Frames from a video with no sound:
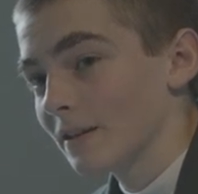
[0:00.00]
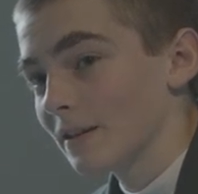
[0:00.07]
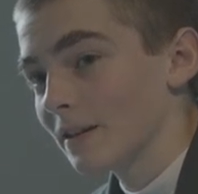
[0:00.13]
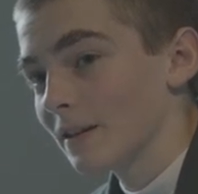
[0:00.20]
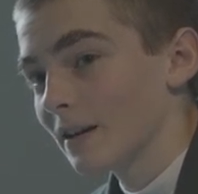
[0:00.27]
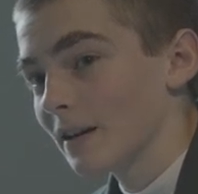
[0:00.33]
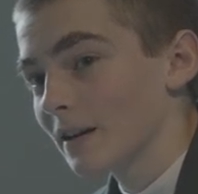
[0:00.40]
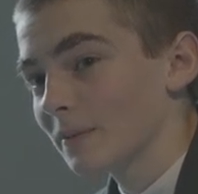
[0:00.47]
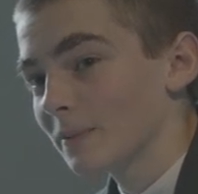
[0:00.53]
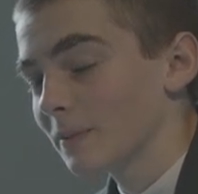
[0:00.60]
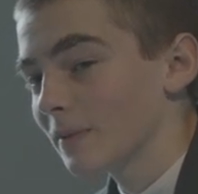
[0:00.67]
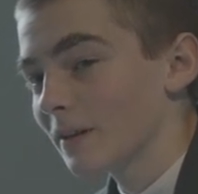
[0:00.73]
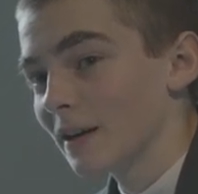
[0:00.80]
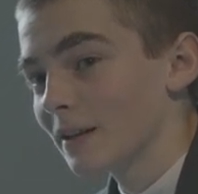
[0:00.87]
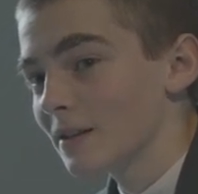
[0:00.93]
Yeah,
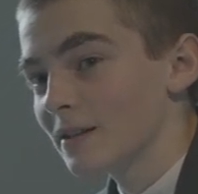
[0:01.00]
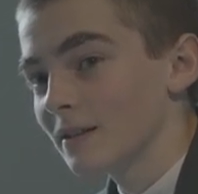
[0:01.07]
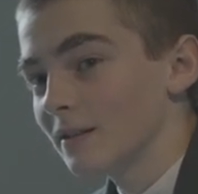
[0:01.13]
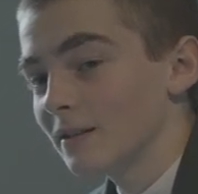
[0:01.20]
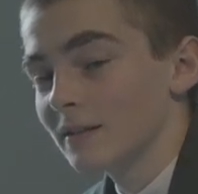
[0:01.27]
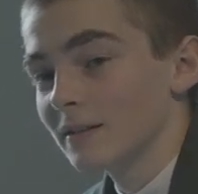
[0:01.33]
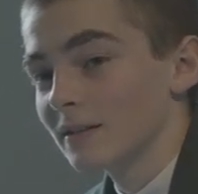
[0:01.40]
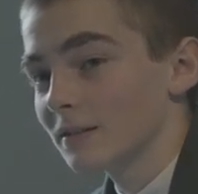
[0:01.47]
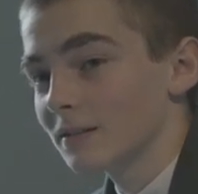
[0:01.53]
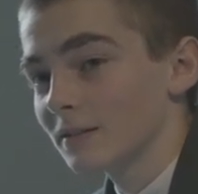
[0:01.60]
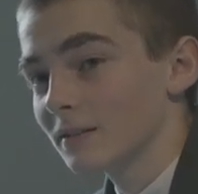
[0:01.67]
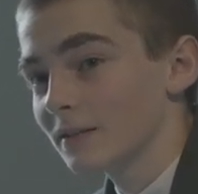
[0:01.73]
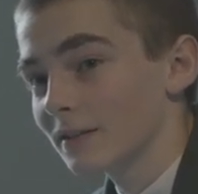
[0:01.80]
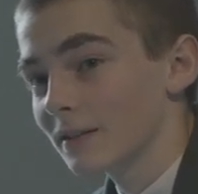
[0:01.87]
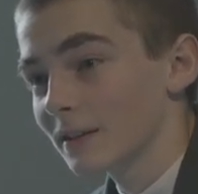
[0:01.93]
um, I just...
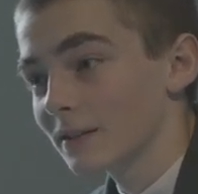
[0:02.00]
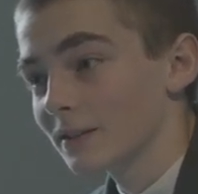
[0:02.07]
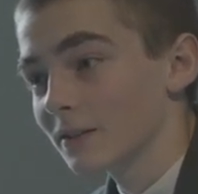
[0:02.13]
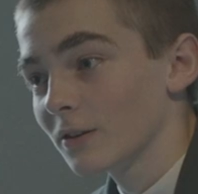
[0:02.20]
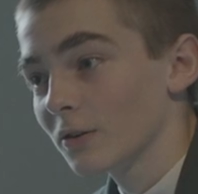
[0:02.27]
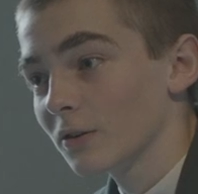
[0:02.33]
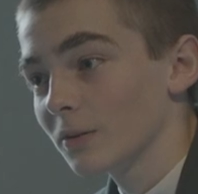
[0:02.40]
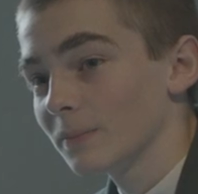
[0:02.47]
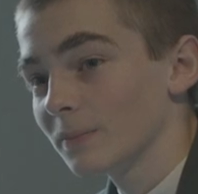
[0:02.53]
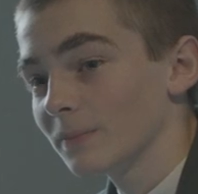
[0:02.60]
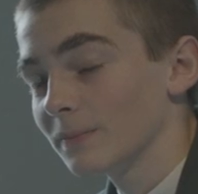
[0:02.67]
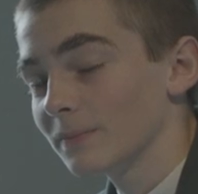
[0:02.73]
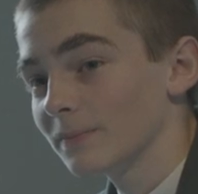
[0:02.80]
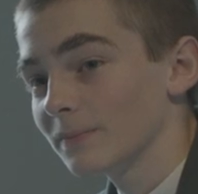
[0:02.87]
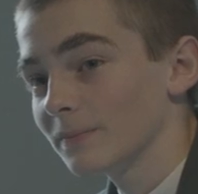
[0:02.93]
I told
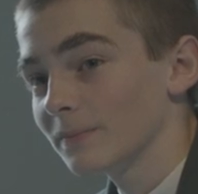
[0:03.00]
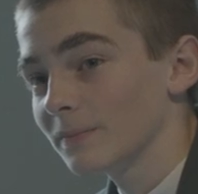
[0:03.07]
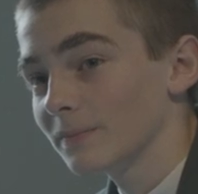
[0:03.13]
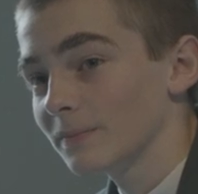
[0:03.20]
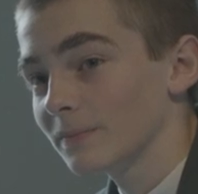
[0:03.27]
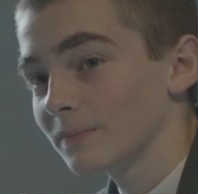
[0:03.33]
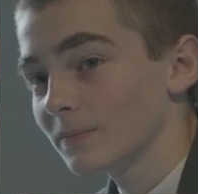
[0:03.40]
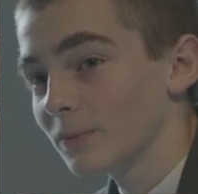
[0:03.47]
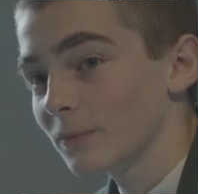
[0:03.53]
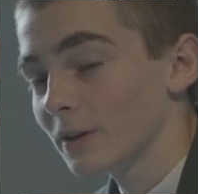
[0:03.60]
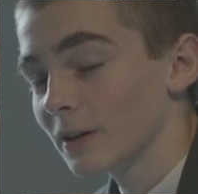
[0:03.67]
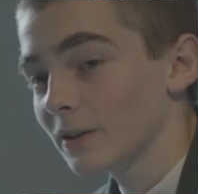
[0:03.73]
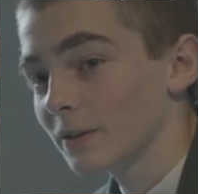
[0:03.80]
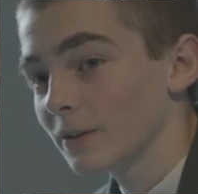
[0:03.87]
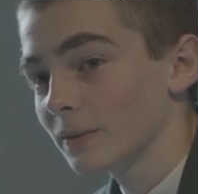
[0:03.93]
him
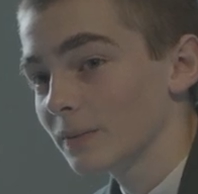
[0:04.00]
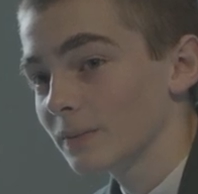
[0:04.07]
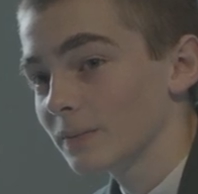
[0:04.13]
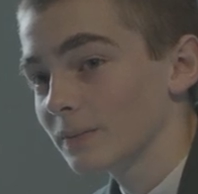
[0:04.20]
right now.